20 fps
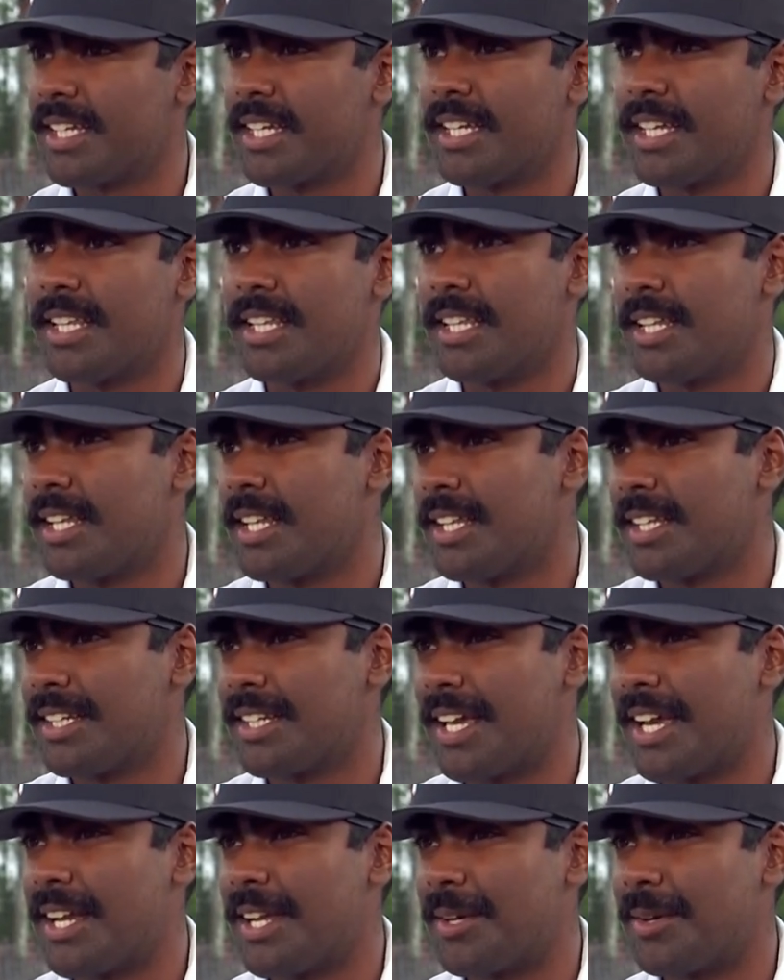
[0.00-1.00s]
And
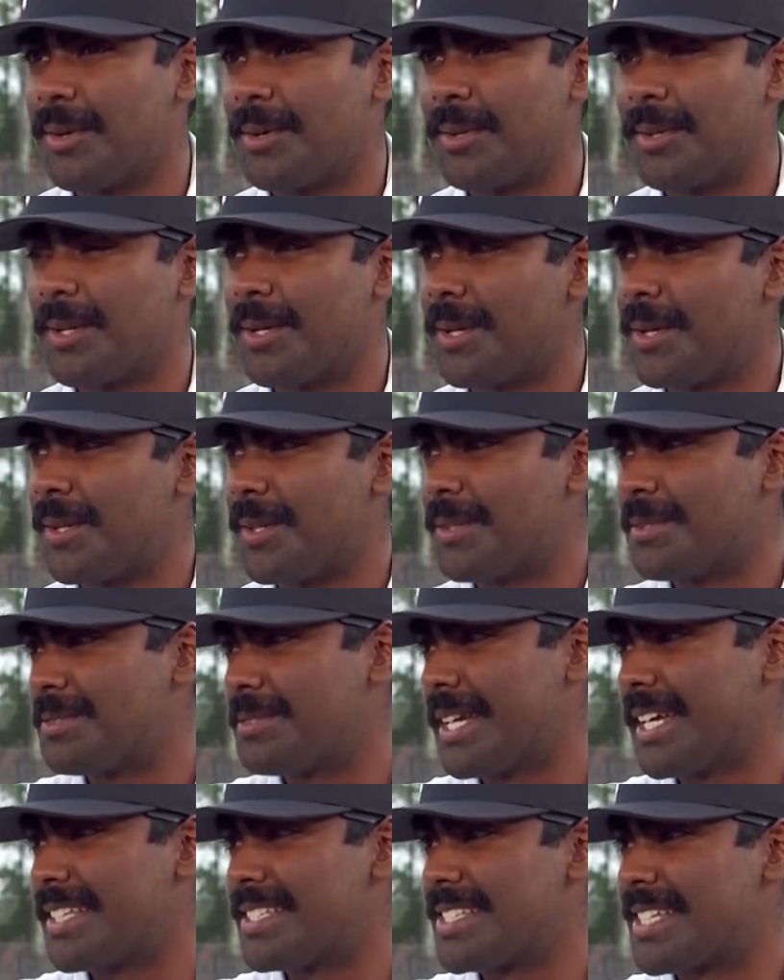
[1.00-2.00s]
gaining all the
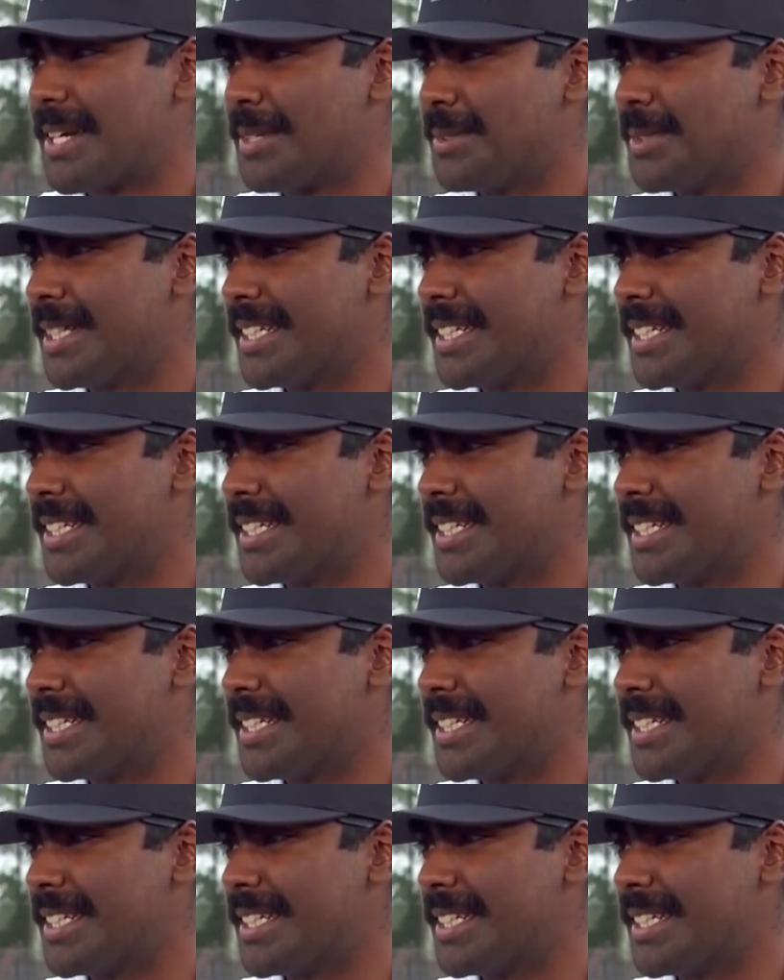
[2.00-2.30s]
fans that